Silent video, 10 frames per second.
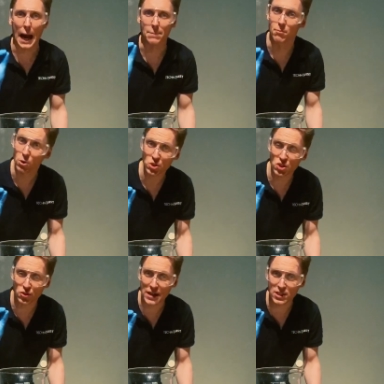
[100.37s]
And
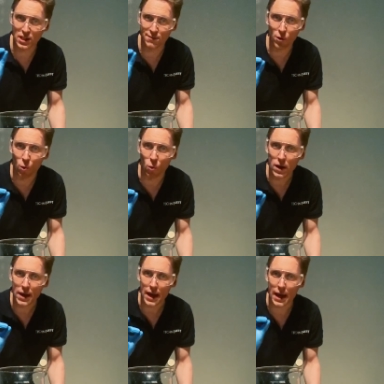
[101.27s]
most strangely of all,
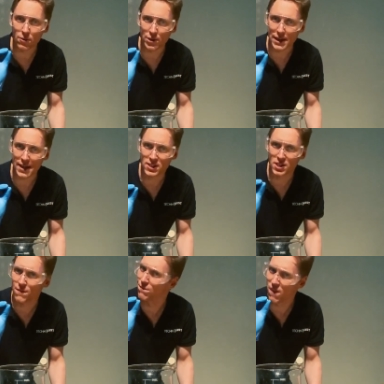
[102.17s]
it
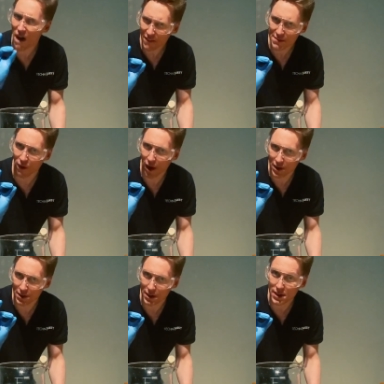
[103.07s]
reacts very
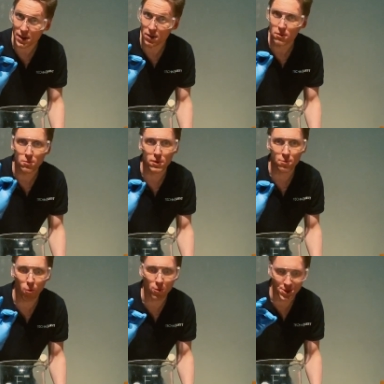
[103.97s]
violently with
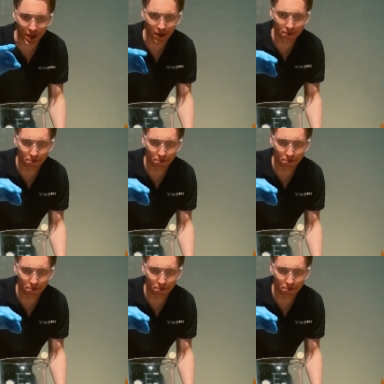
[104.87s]
water.